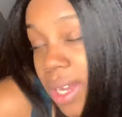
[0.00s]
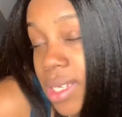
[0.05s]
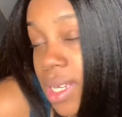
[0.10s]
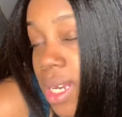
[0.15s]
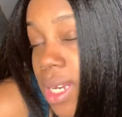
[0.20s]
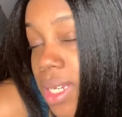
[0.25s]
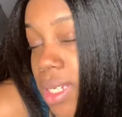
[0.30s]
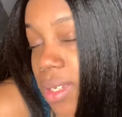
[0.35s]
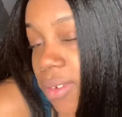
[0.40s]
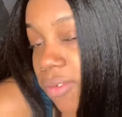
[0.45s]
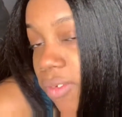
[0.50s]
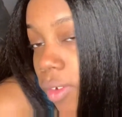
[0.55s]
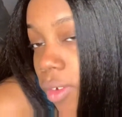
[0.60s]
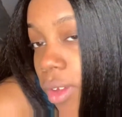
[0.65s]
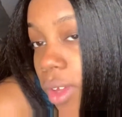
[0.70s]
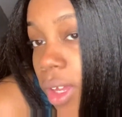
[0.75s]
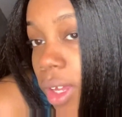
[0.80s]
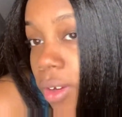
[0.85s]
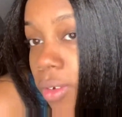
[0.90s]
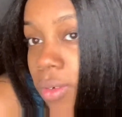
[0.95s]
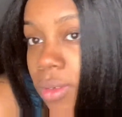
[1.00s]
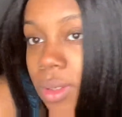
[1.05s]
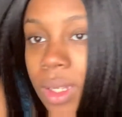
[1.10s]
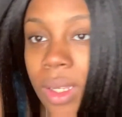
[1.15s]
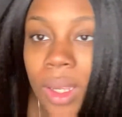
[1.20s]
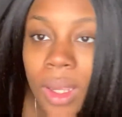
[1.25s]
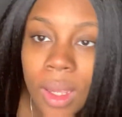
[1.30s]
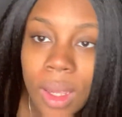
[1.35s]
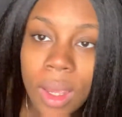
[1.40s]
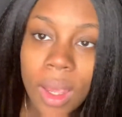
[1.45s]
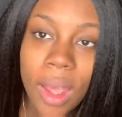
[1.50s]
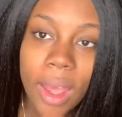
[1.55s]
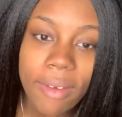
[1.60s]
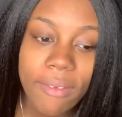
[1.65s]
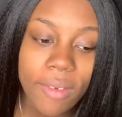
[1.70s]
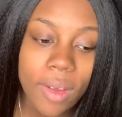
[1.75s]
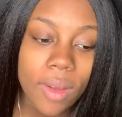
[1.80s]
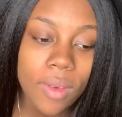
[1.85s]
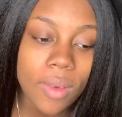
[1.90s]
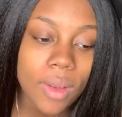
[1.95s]
tended to feel cuddled. I
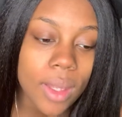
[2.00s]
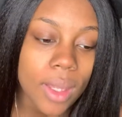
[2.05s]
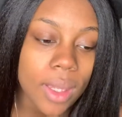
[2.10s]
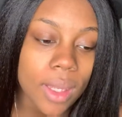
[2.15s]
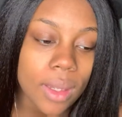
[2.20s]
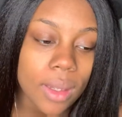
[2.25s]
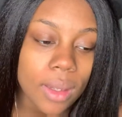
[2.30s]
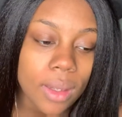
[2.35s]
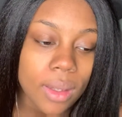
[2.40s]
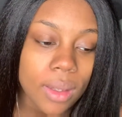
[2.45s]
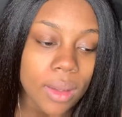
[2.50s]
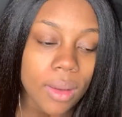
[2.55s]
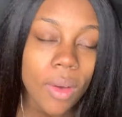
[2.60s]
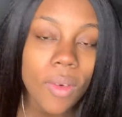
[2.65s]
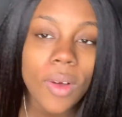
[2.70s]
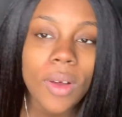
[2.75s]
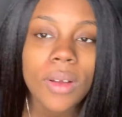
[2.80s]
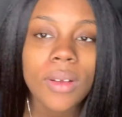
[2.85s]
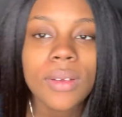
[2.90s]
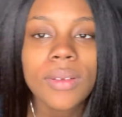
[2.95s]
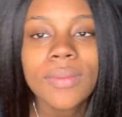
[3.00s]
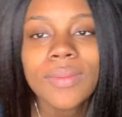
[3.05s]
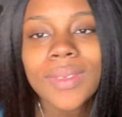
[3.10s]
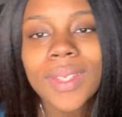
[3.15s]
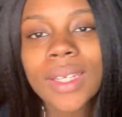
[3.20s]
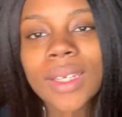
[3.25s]
felt like, well,